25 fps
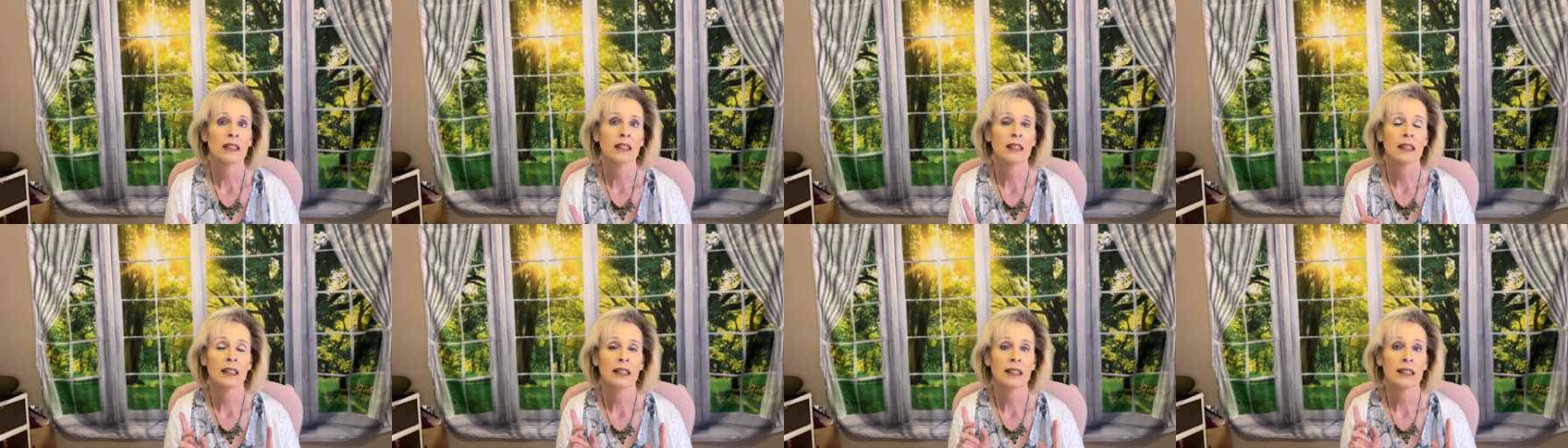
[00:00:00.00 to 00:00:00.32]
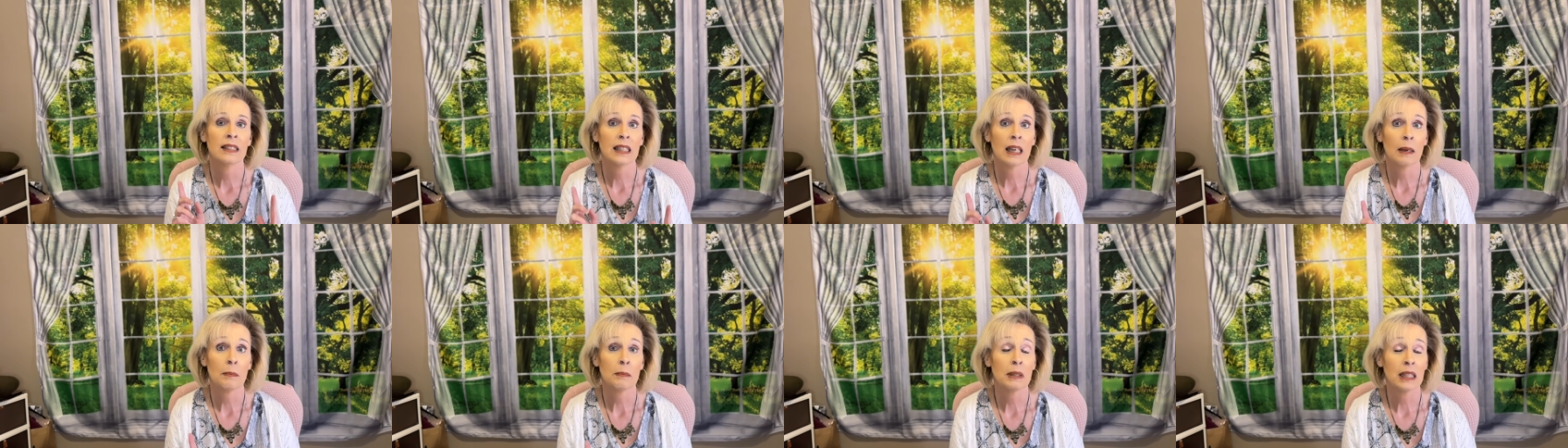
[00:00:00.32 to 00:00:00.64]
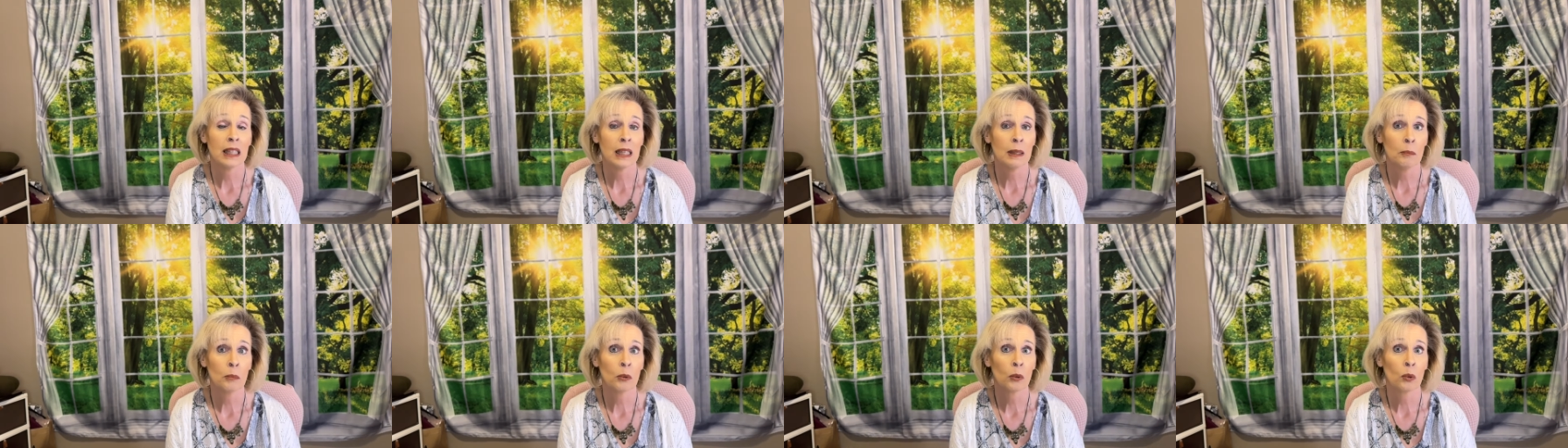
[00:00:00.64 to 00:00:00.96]
the
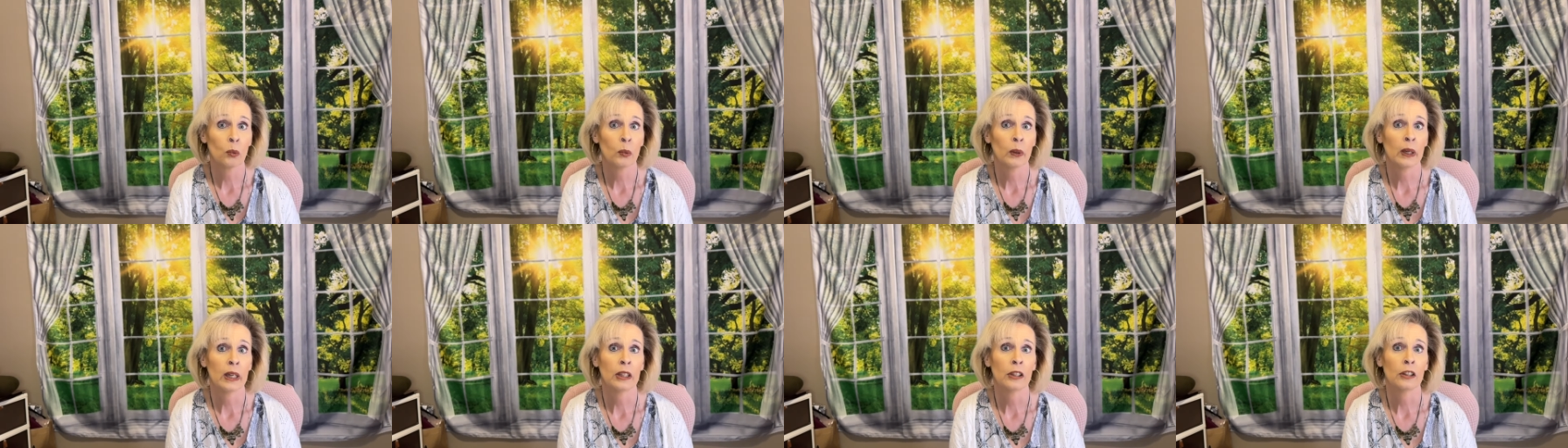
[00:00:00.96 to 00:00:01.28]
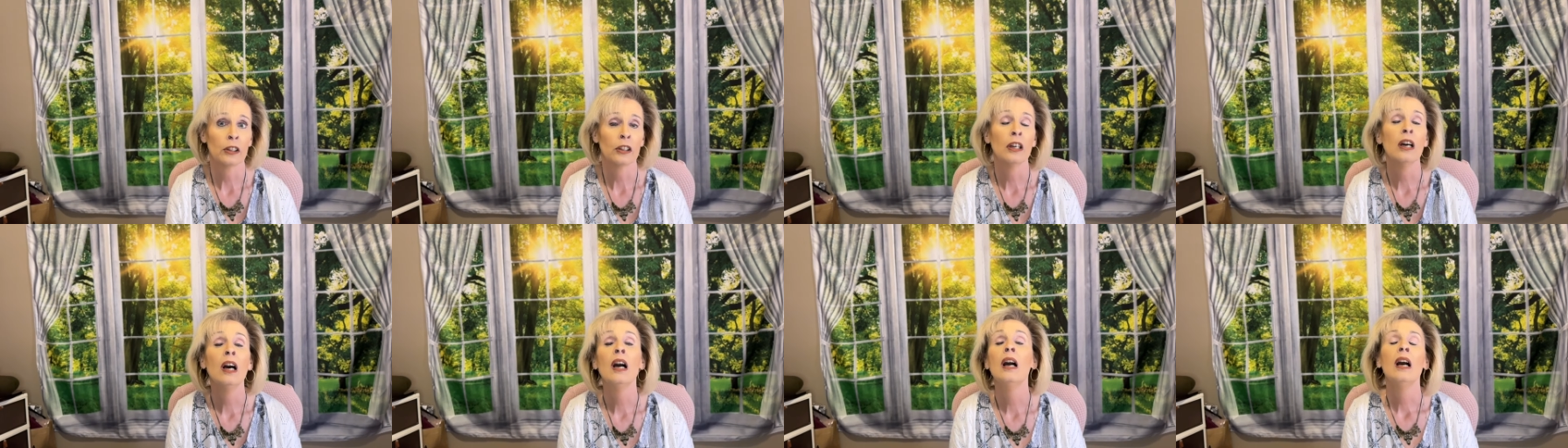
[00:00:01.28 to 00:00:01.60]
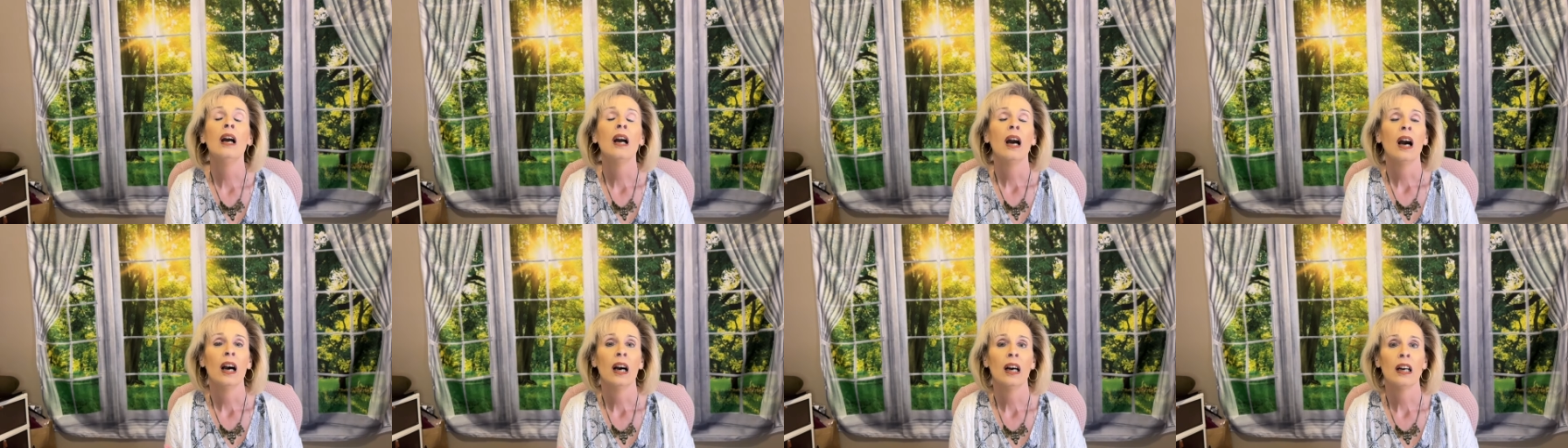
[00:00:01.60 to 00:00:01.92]
September winner
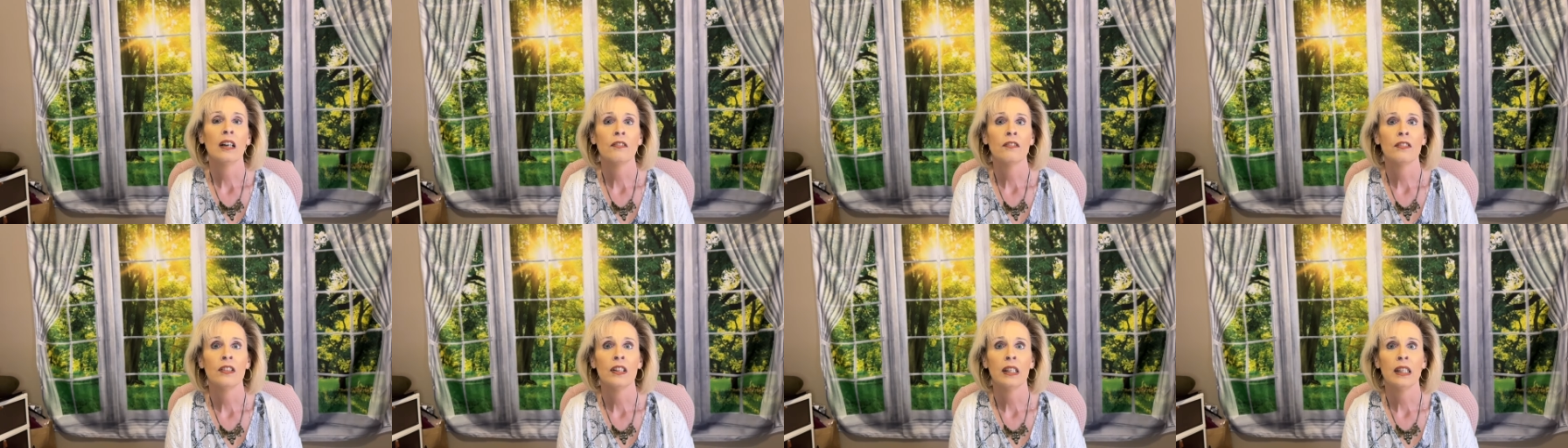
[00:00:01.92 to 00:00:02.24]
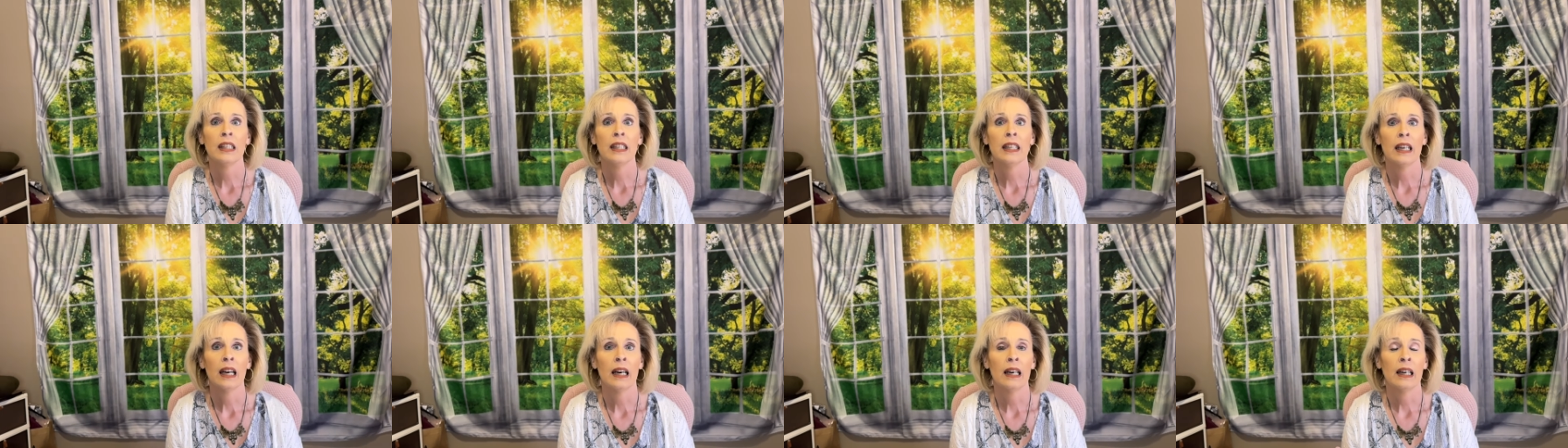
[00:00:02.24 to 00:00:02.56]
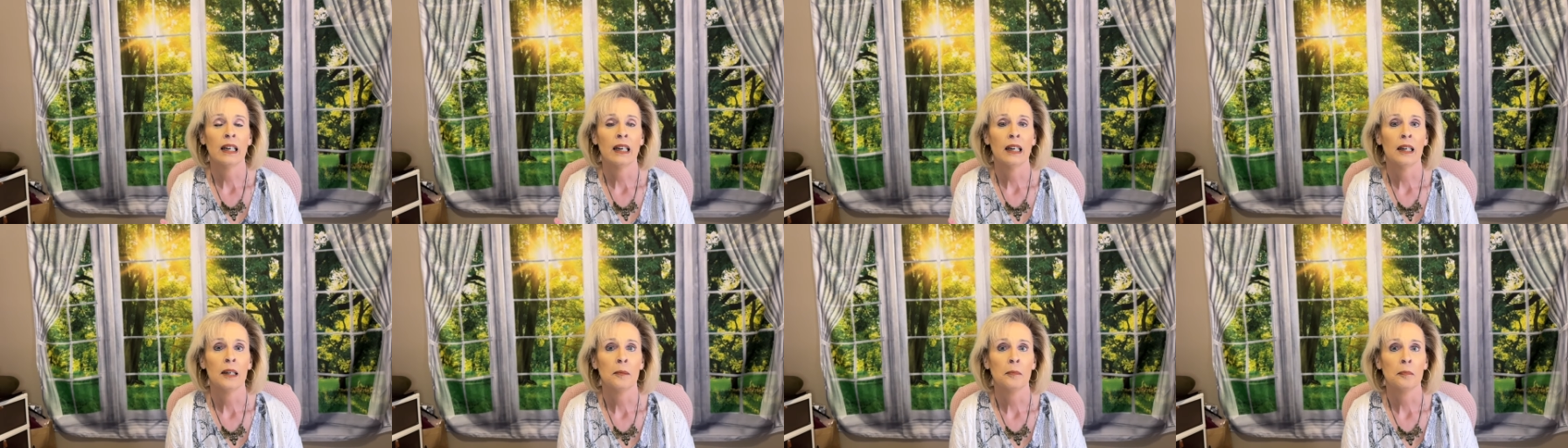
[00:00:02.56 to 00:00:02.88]
of the
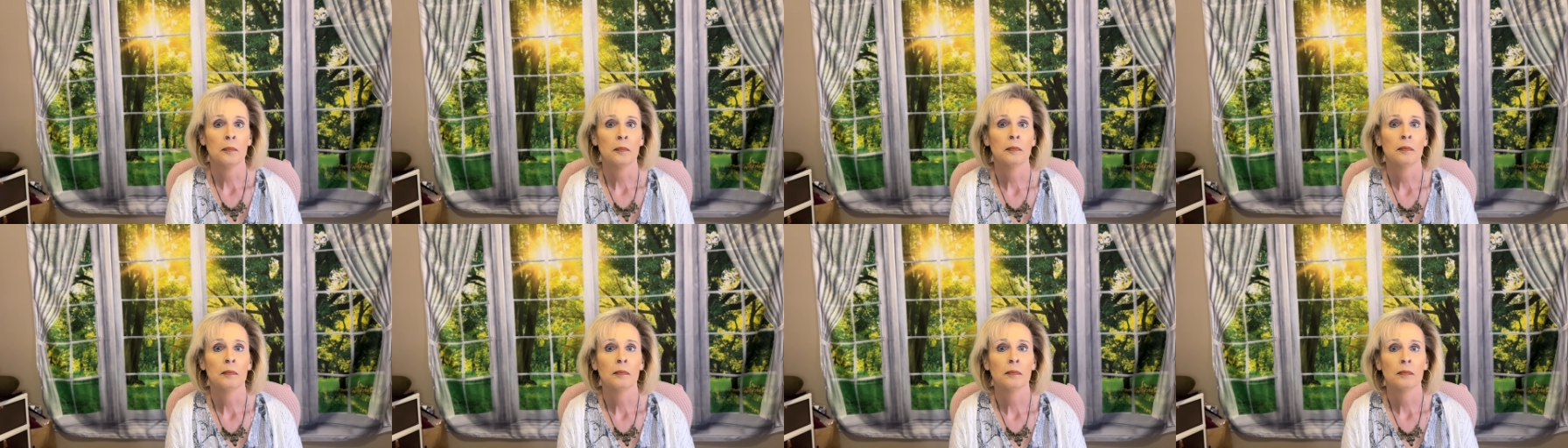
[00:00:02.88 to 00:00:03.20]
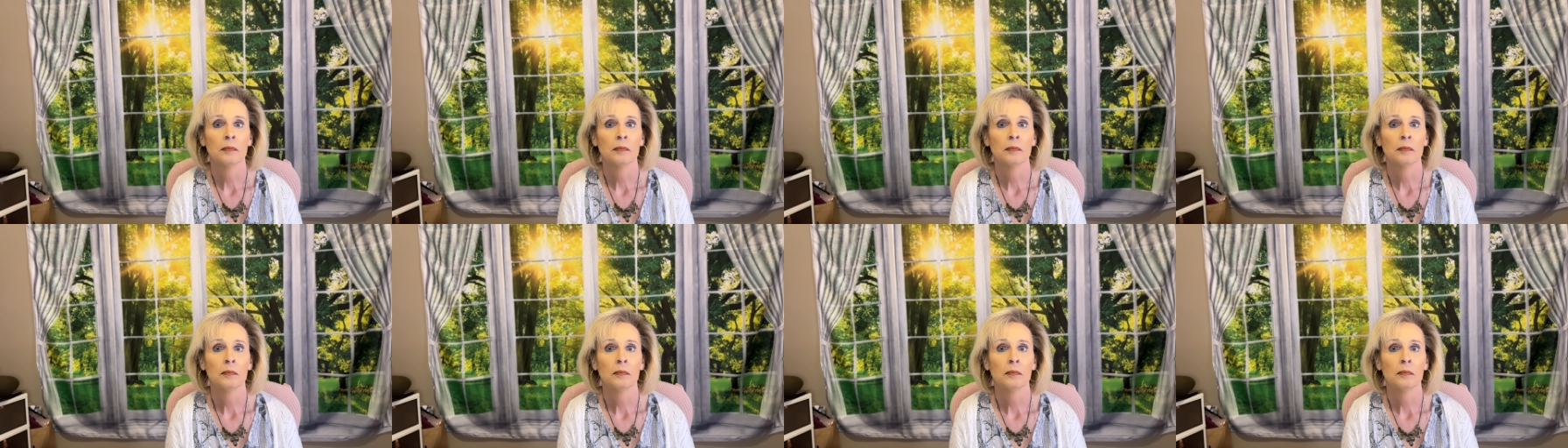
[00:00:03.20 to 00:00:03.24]
um,